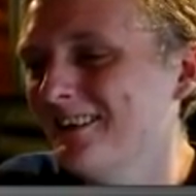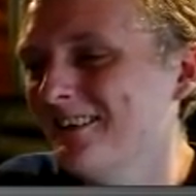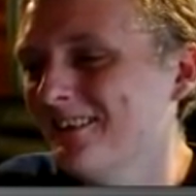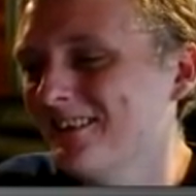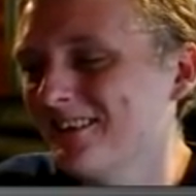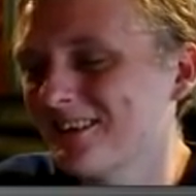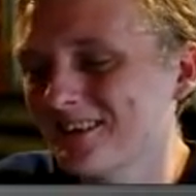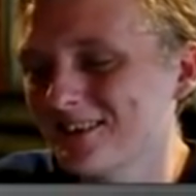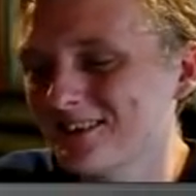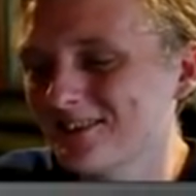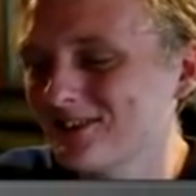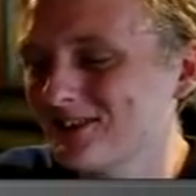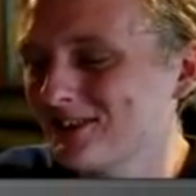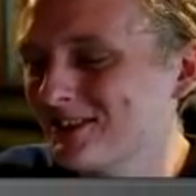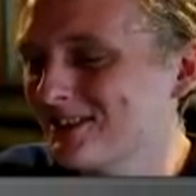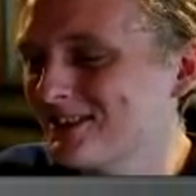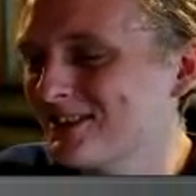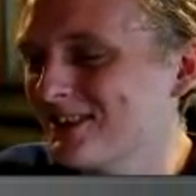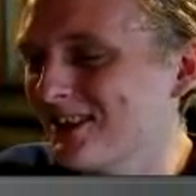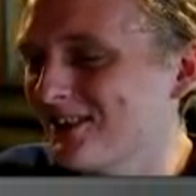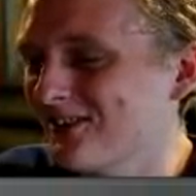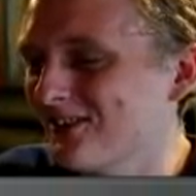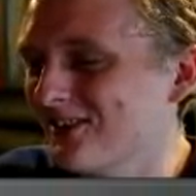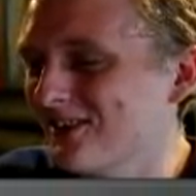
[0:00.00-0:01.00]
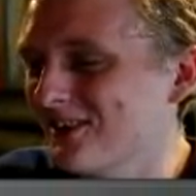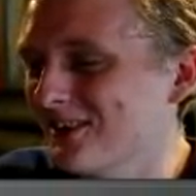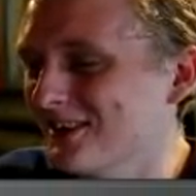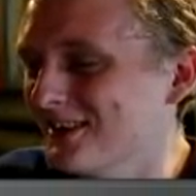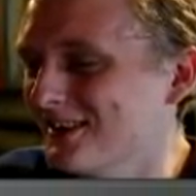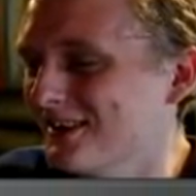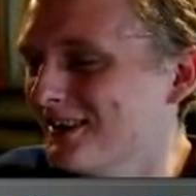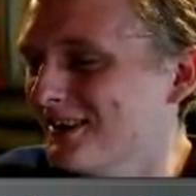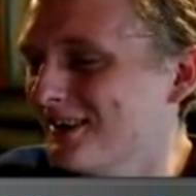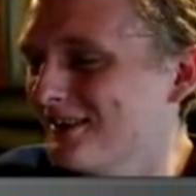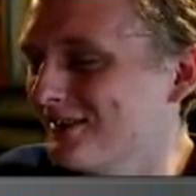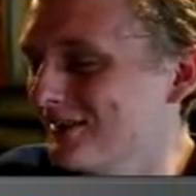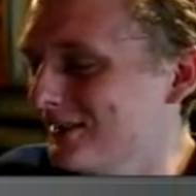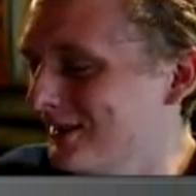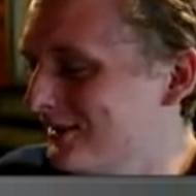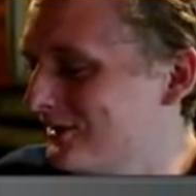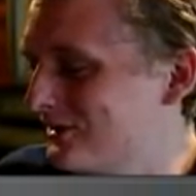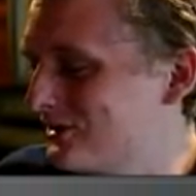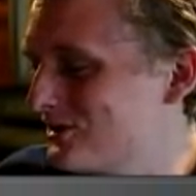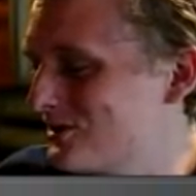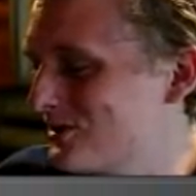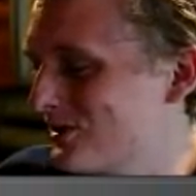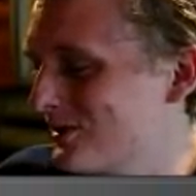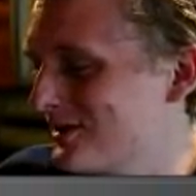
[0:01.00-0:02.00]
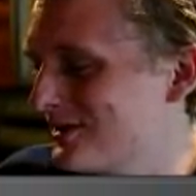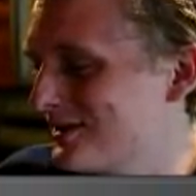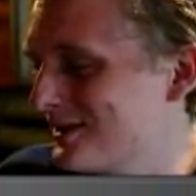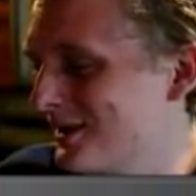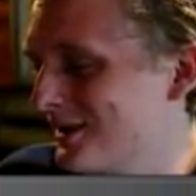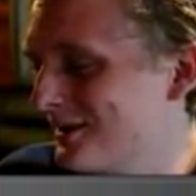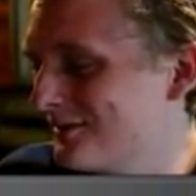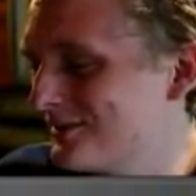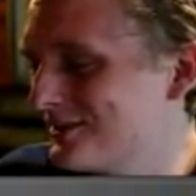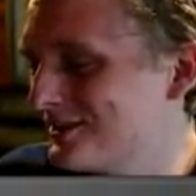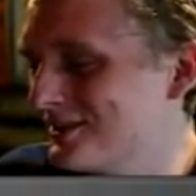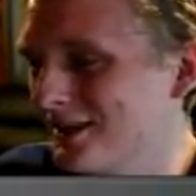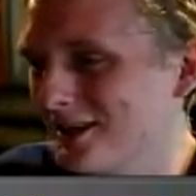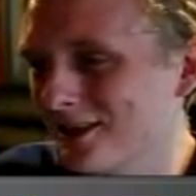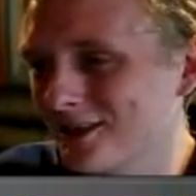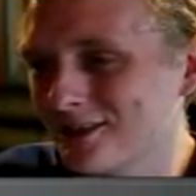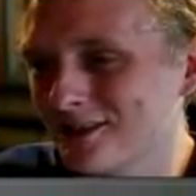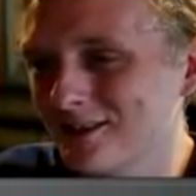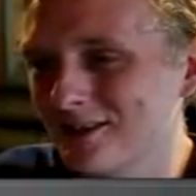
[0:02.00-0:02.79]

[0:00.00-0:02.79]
Wonder if it's the same one. I mean, it's a JoinTimes deck,